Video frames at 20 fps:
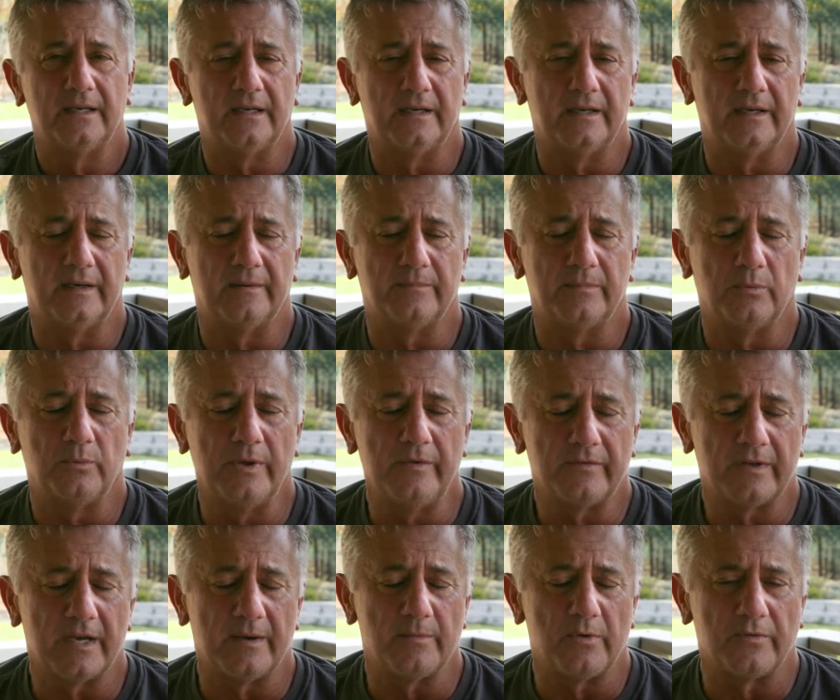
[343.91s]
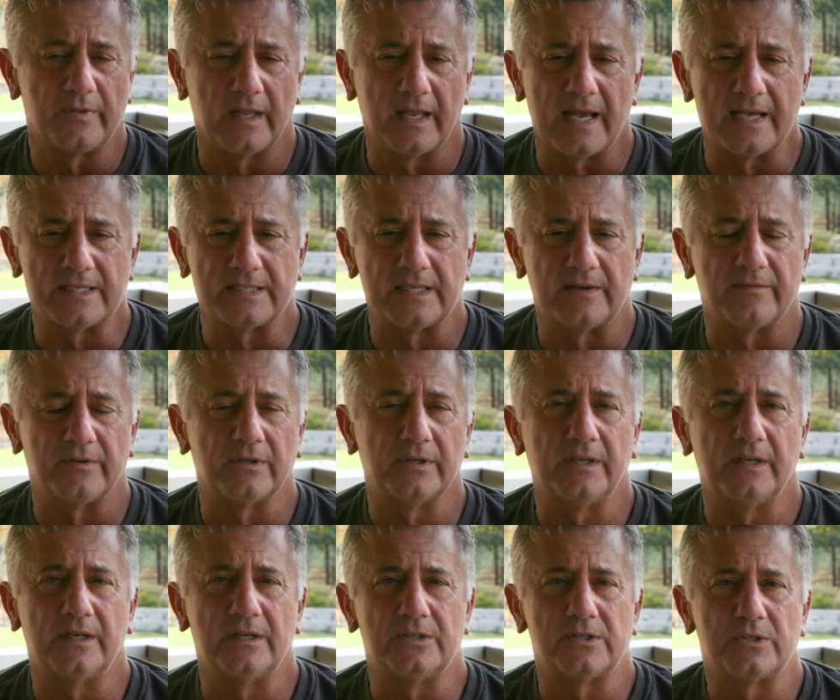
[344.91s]
But we've come over the last several
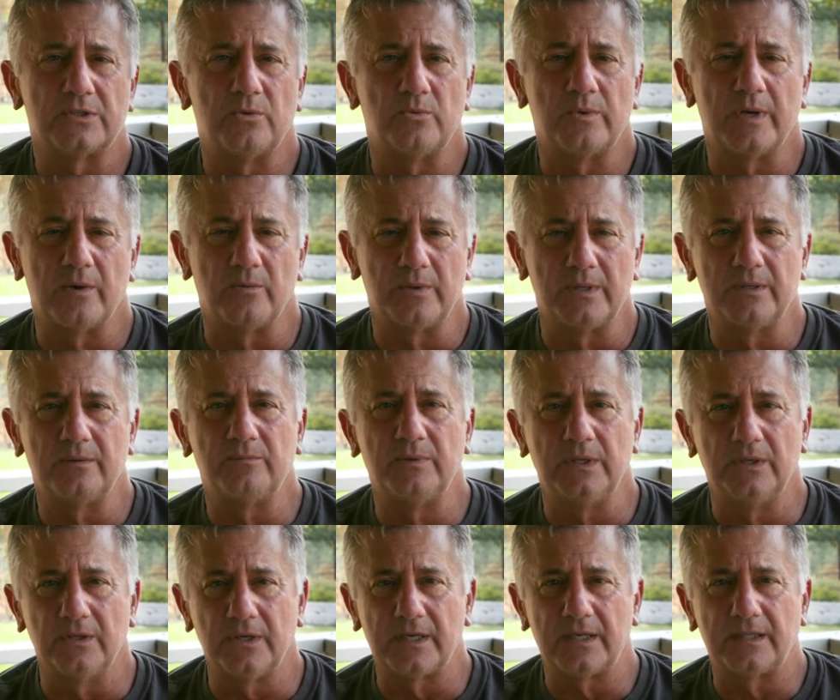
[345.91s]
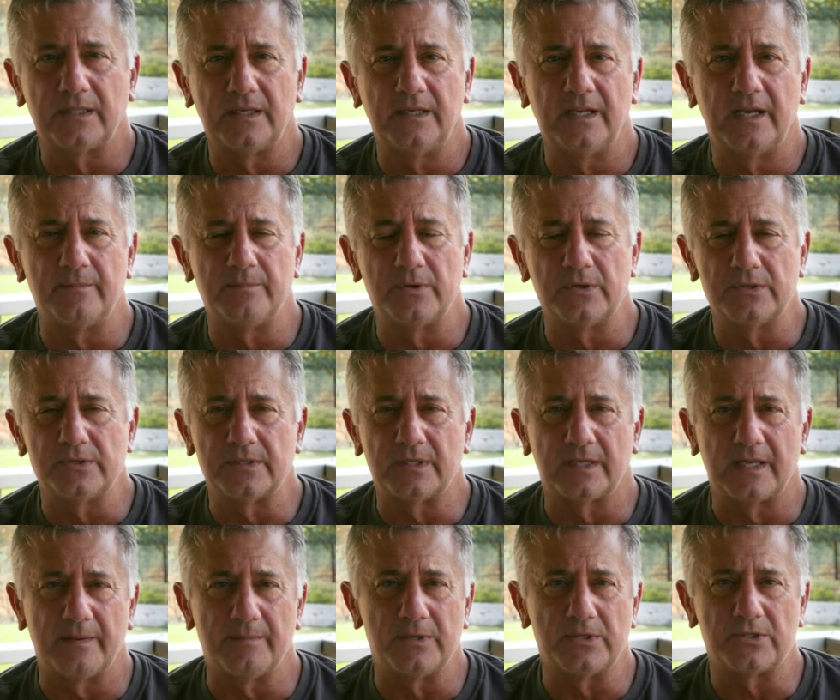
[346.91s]
years to where we look at the numbers, the
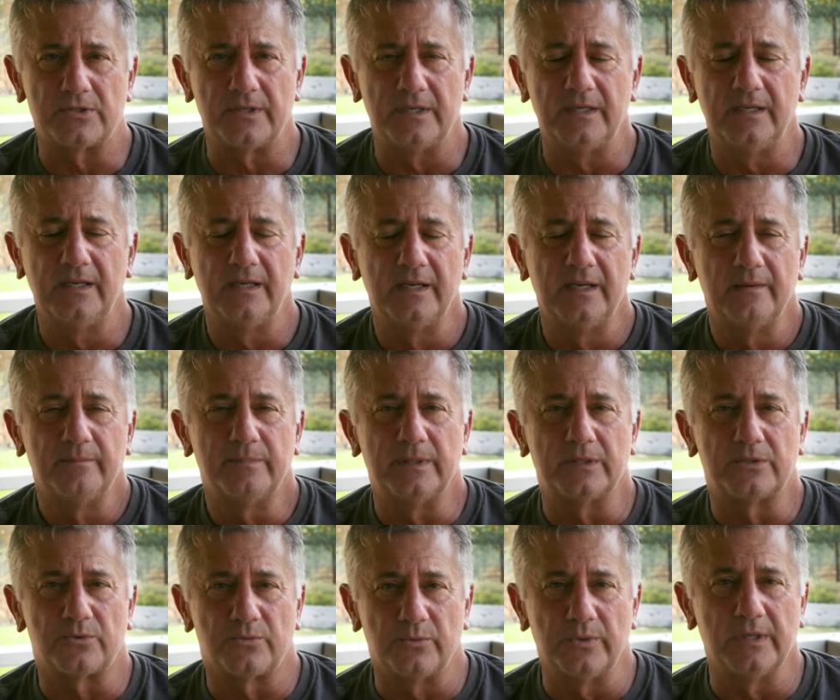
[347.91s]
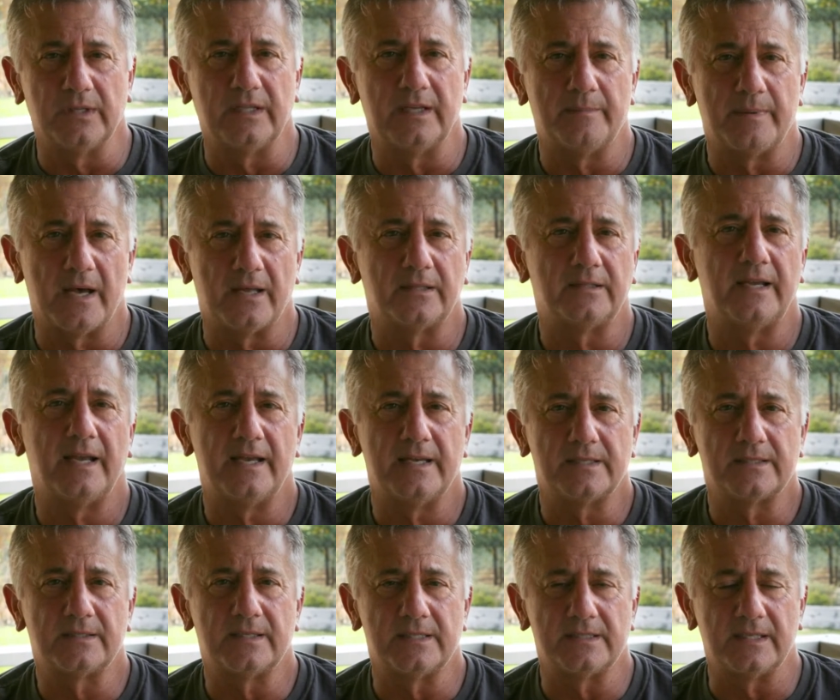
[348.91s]
chemistry, but it's really about
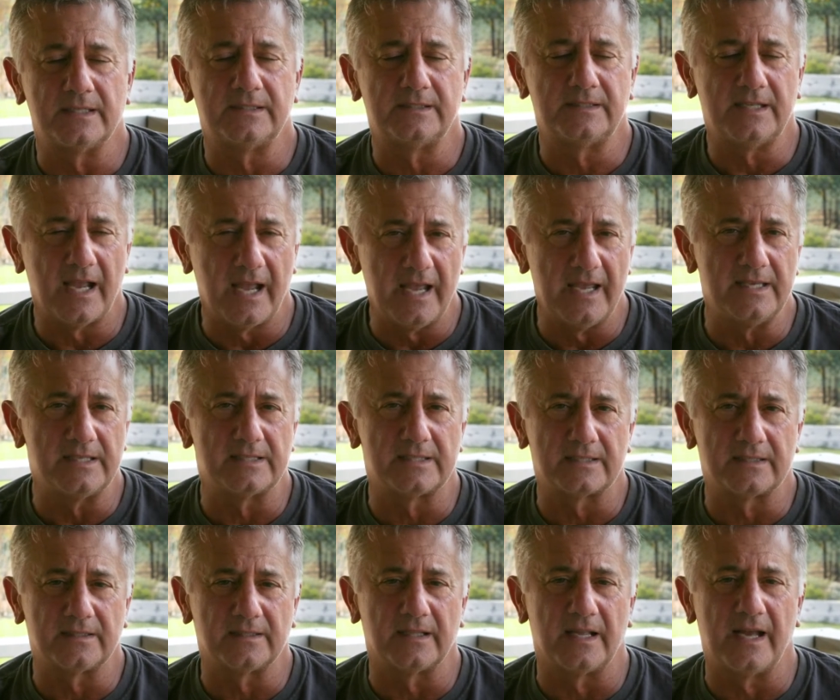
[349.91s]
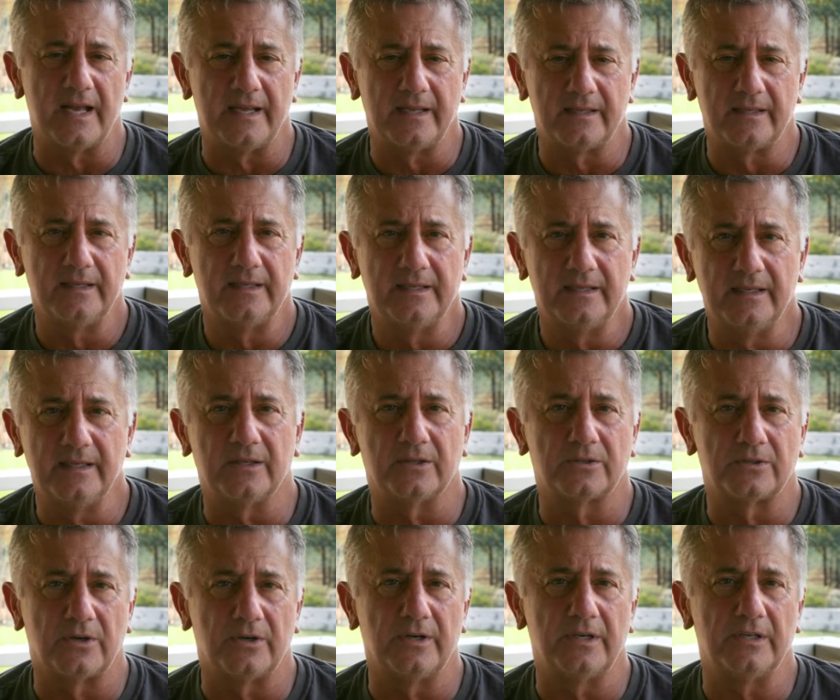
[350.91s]
taste. Does it taste like it'll
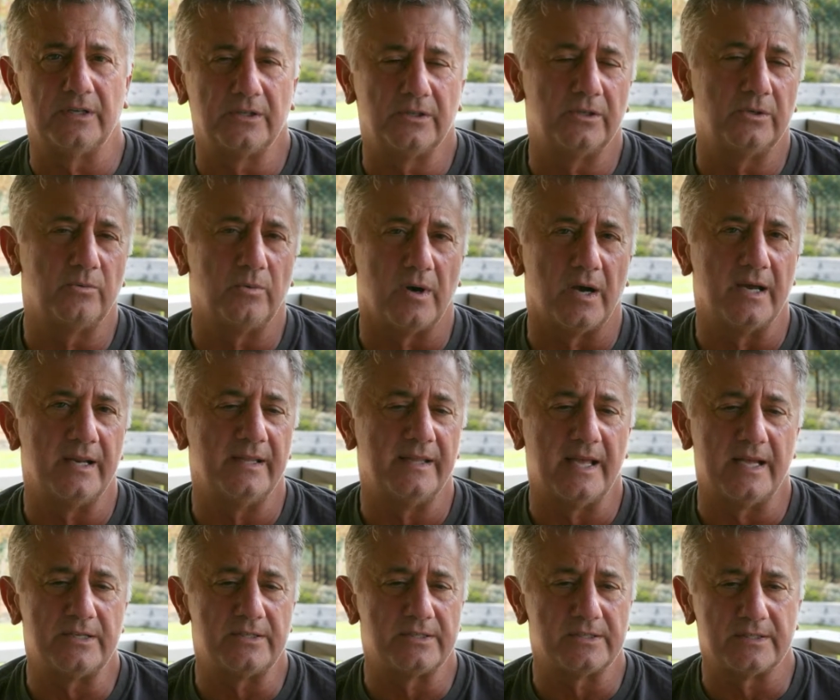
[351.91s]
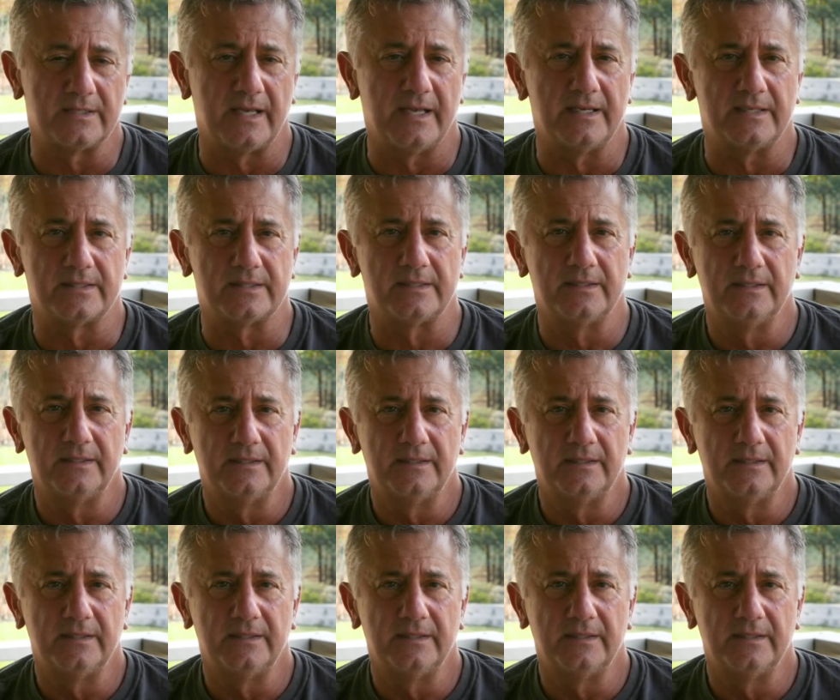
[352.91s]
turn into good wine? And that just takes